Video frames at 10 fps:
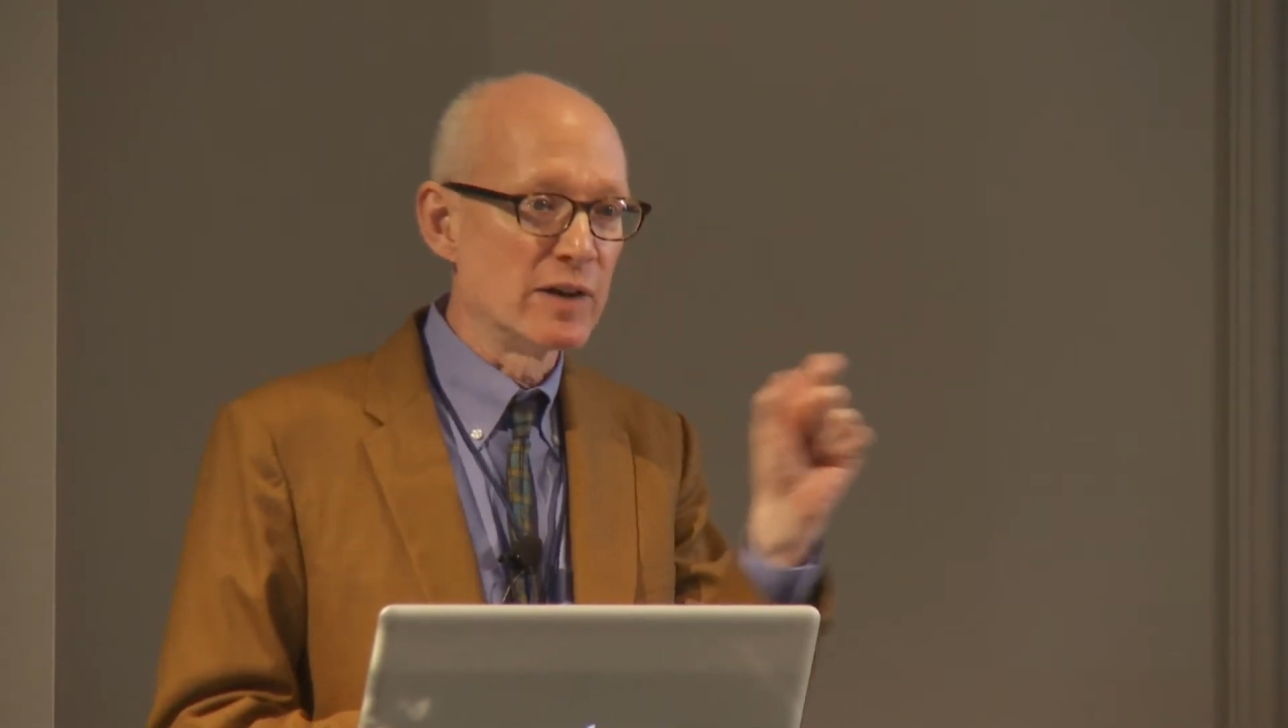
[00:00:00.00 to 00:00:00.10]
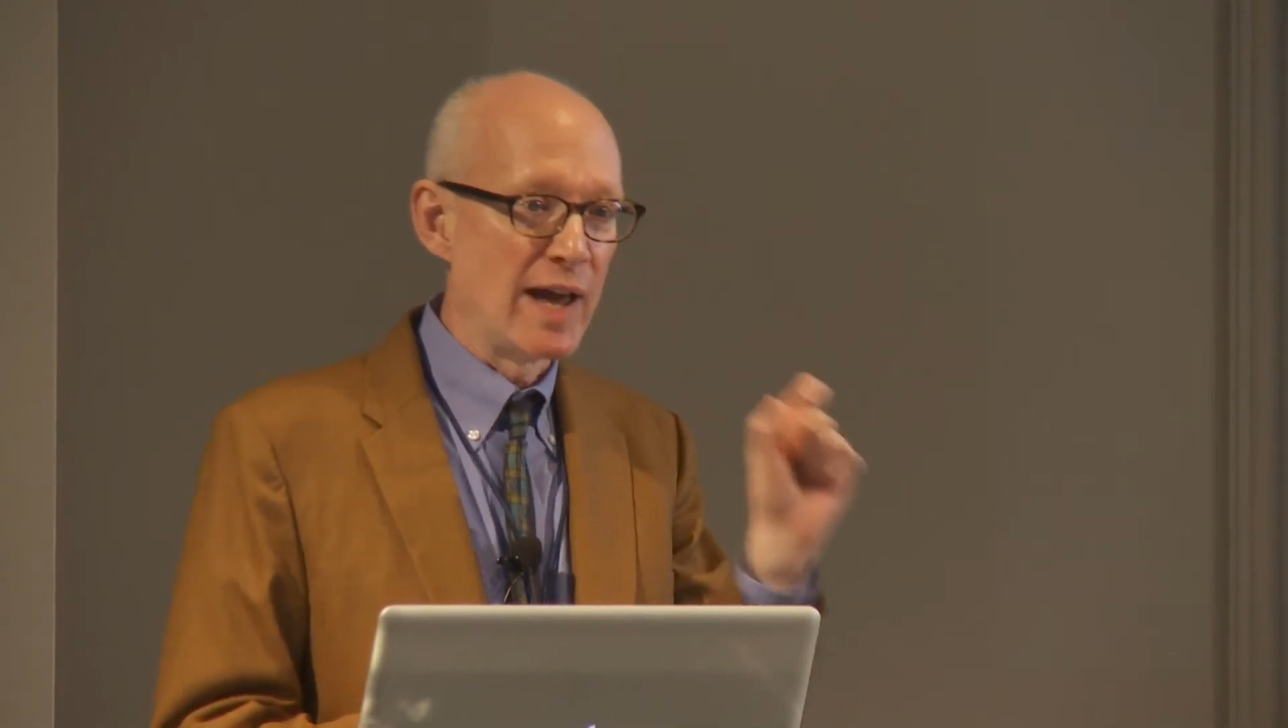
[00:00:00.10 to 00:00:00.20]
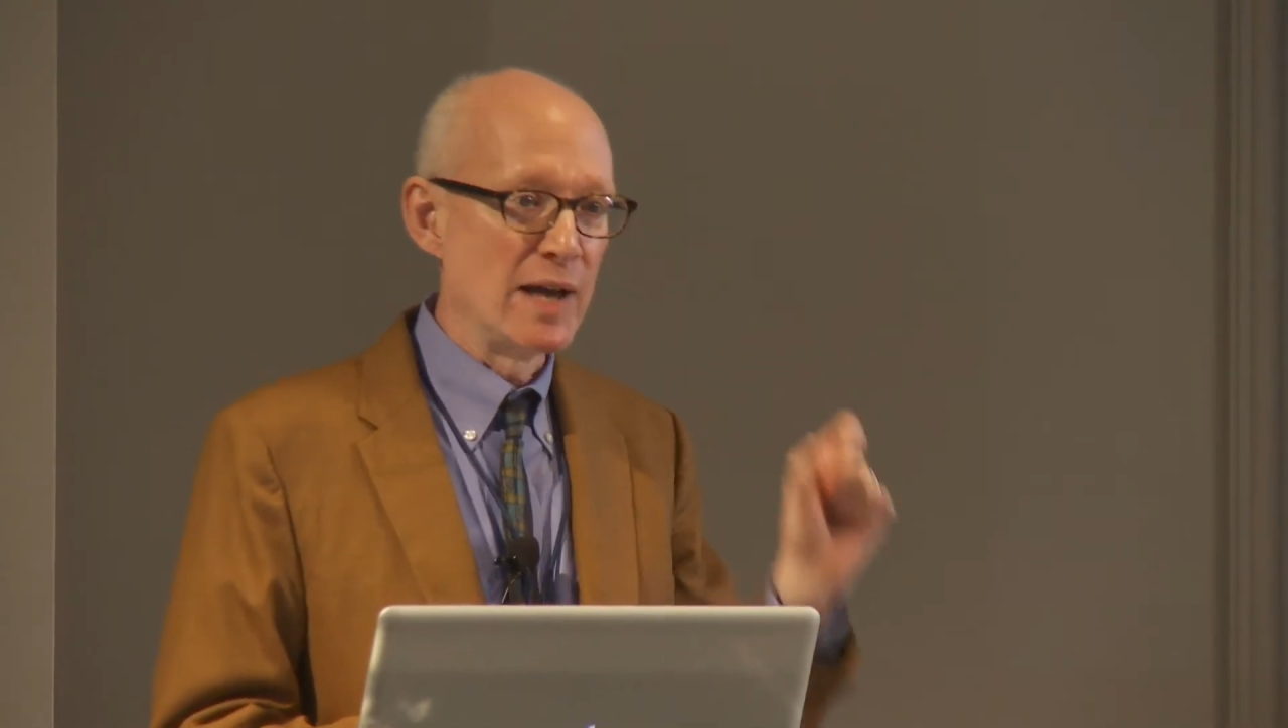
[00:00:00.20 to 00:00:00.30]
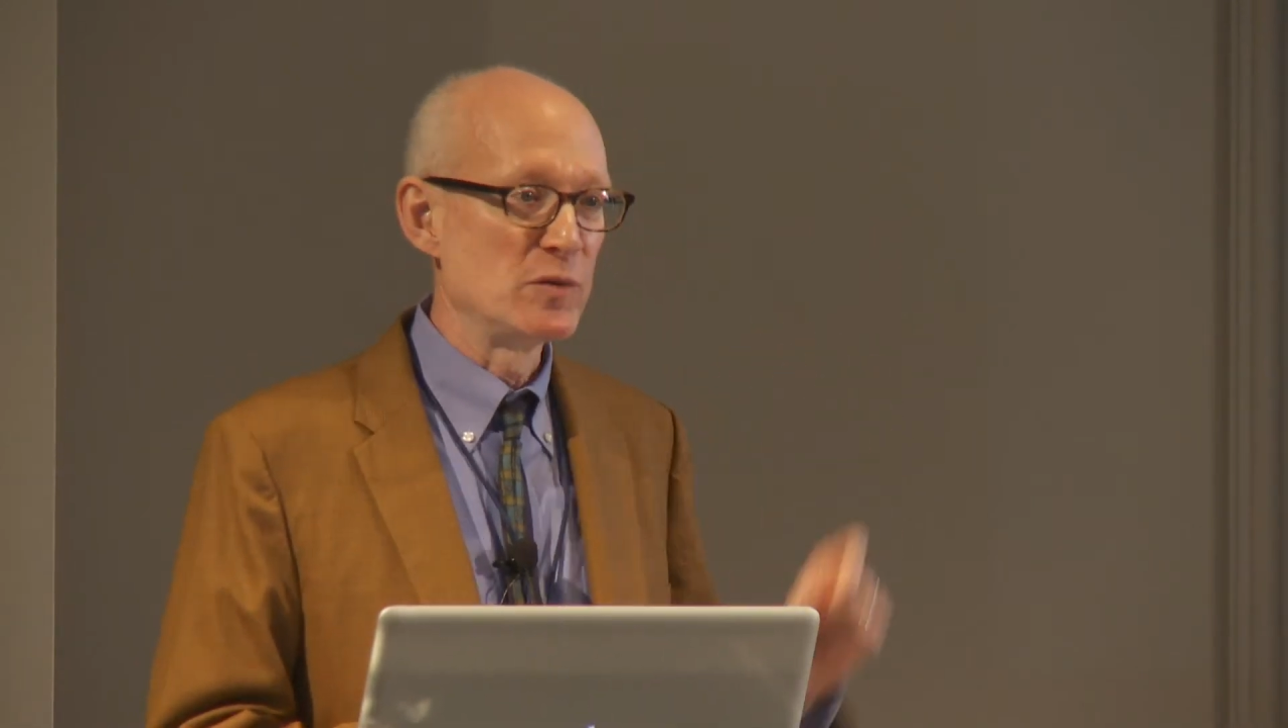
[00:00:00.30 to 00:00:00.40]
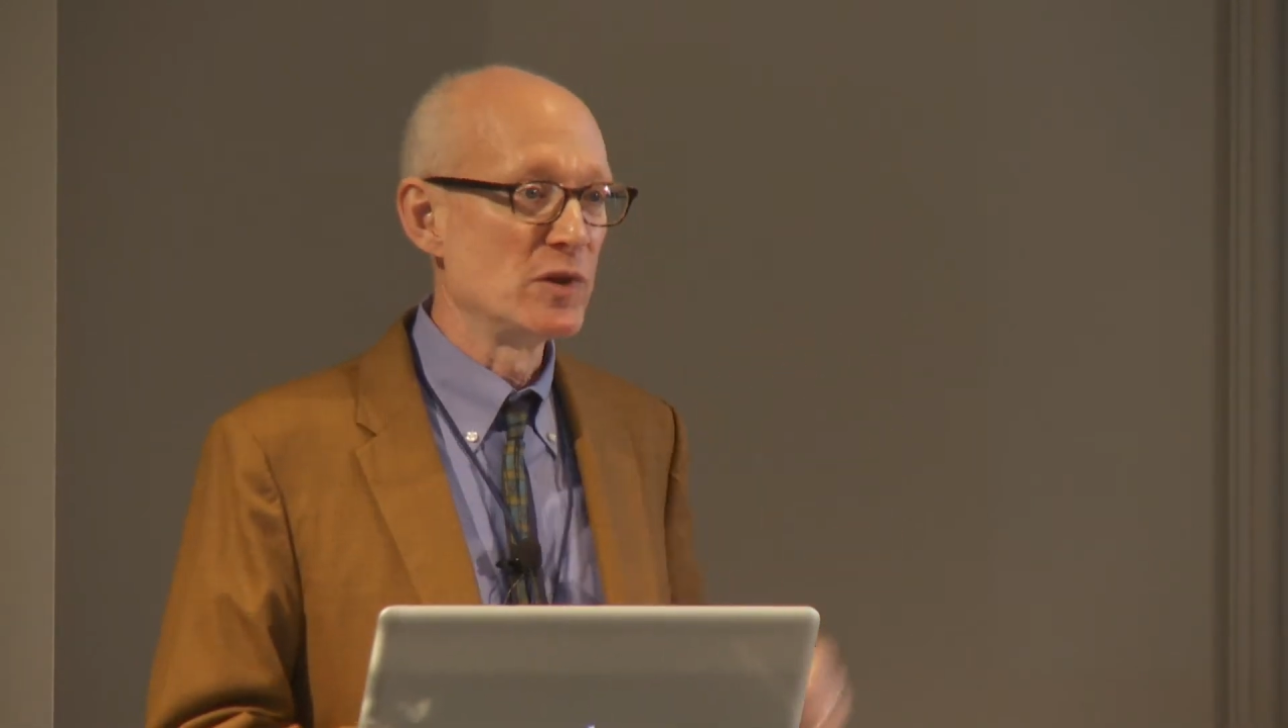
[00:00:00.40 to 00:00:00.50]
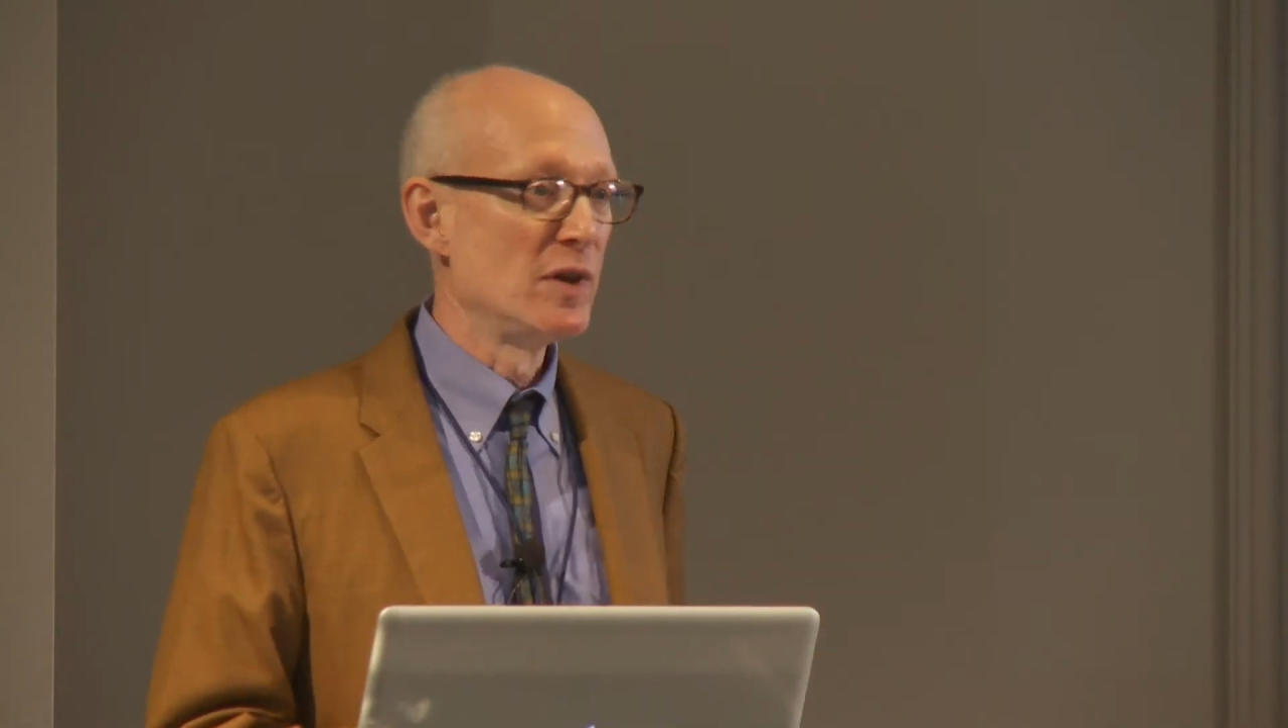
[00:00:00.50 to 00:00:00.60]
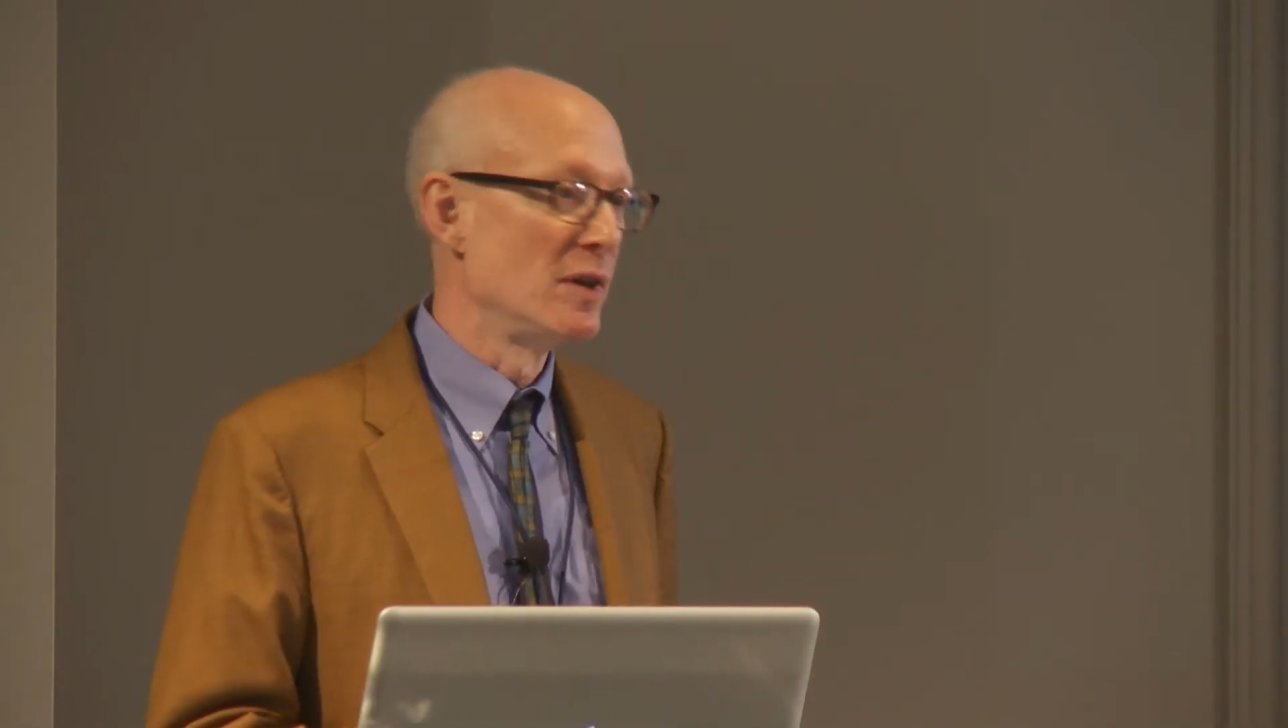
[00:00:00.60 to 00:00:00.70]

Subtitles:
games,